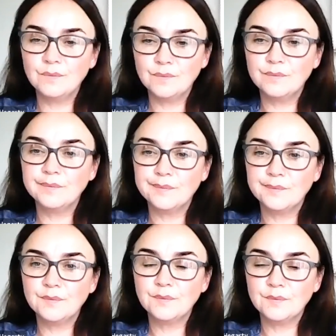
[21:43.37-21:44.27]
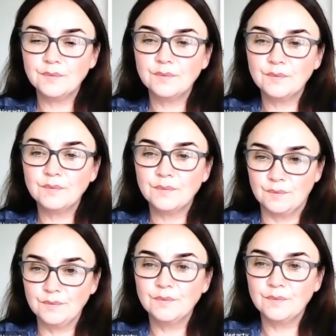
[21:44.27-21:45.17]
And it was only bothering
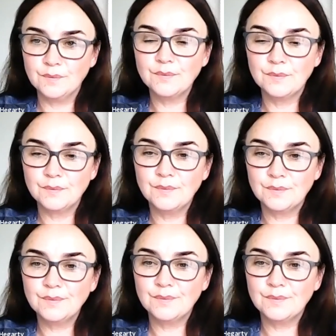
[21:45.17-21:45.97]
one child.